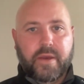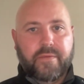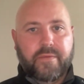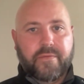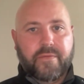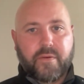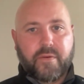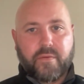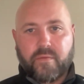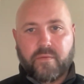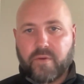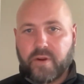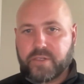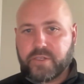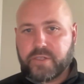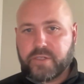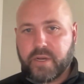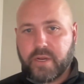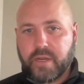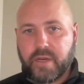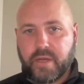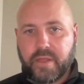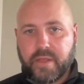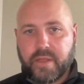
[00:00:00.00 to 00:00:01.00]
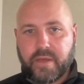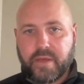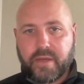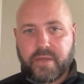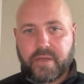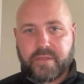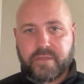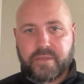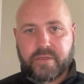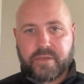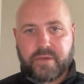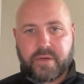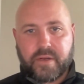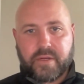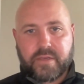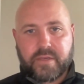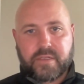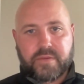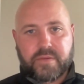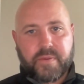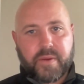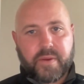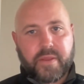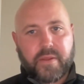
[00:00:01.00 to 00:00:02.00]
If you're rush getting on the ice, you're going to
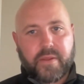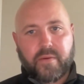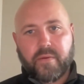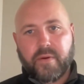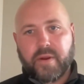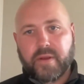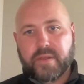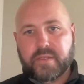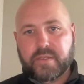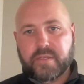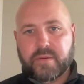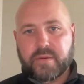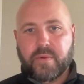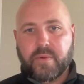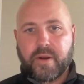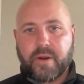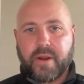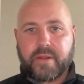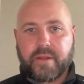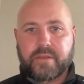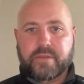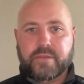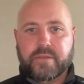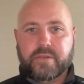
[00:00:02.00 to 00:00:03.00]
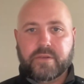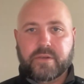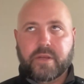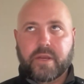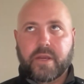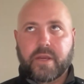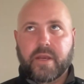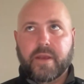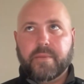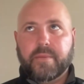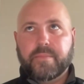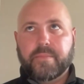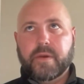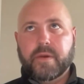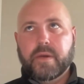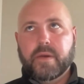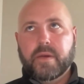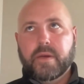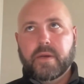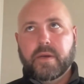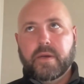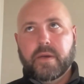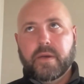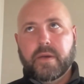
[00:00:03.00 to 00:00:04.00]
spend the rest of the practice or game
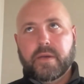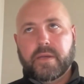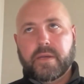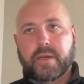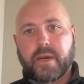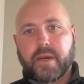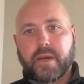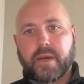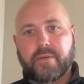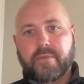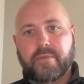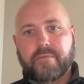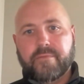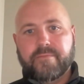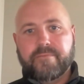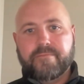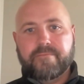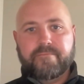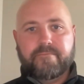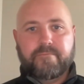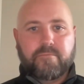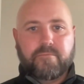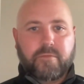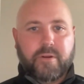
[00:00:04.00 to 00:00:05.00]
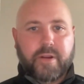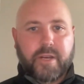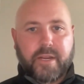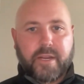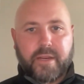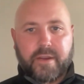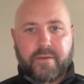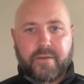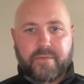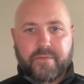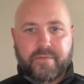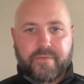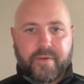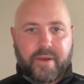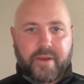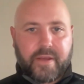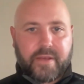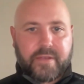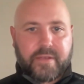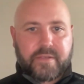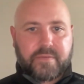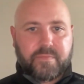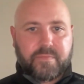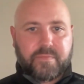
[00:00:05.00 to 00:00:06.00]
kind of wind in your
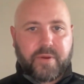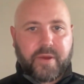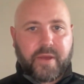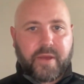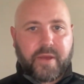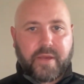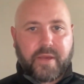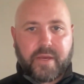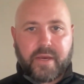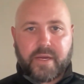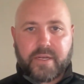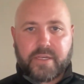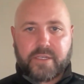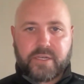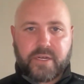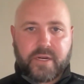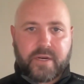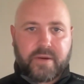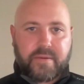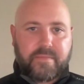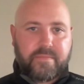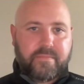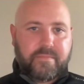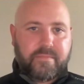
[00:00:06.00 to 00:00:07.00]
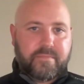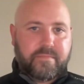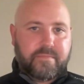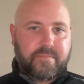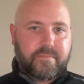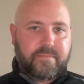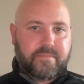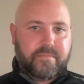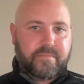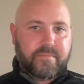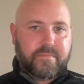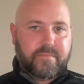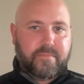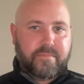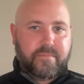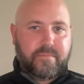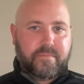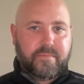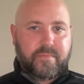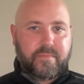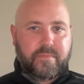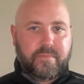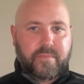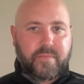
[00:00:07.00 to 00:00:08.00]
face, playing catch up.
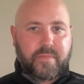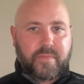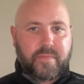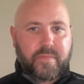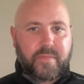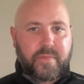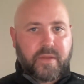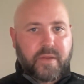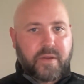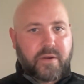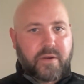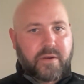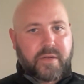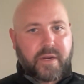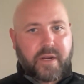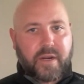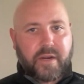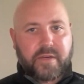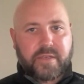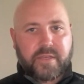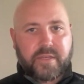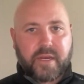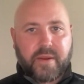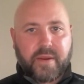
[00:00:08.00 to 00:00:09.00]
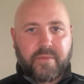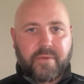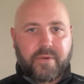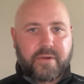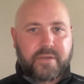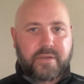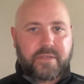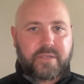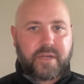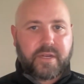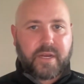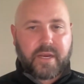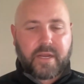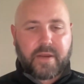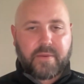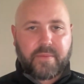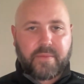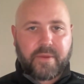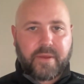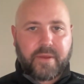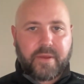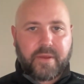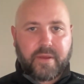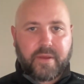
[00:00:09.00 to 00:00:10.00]
Your entire time, you're just not going to
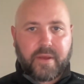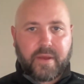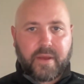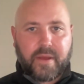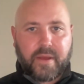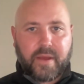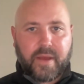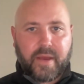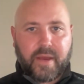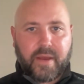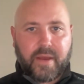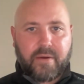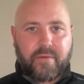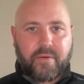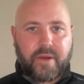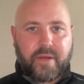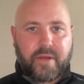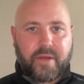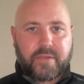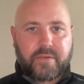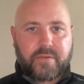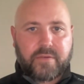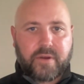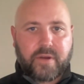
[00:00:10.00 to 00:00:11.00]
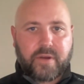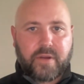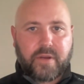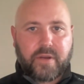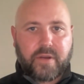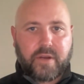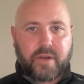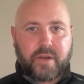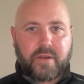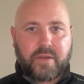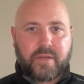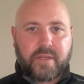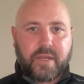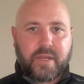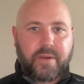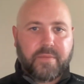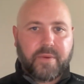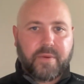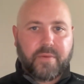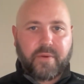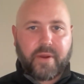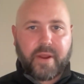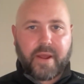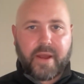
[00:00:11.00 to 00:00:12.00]
be at rest, right? You're going to tend to
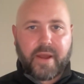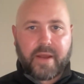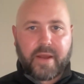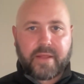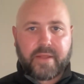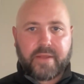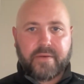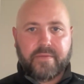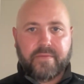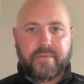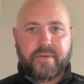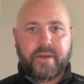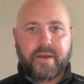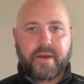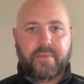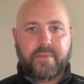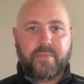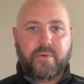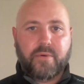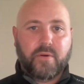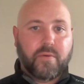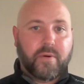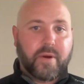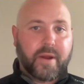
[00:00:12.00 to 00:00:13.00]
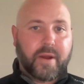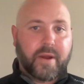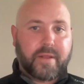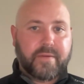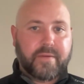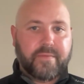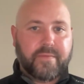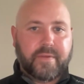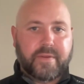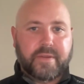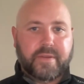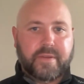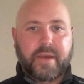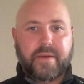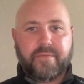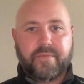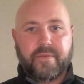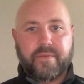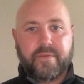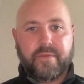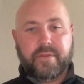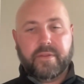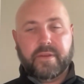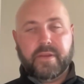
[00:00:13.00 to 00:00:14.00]
be reactive and not proactive, and
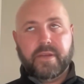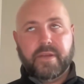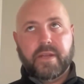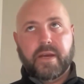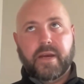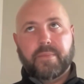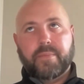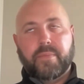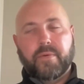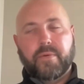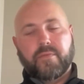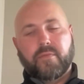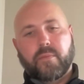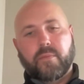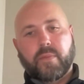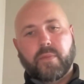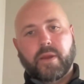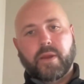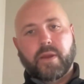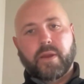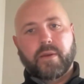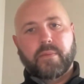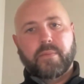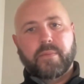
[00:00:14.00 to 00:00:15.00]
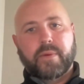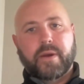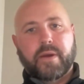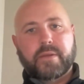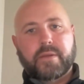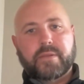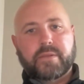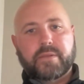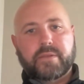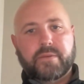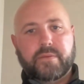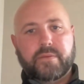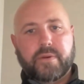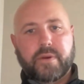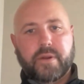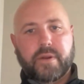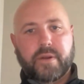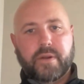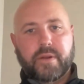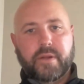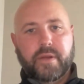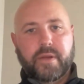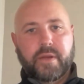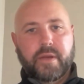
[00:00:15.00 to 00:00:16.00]
definitely not performing at your best,
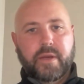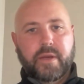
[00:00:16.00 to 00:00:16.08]
right?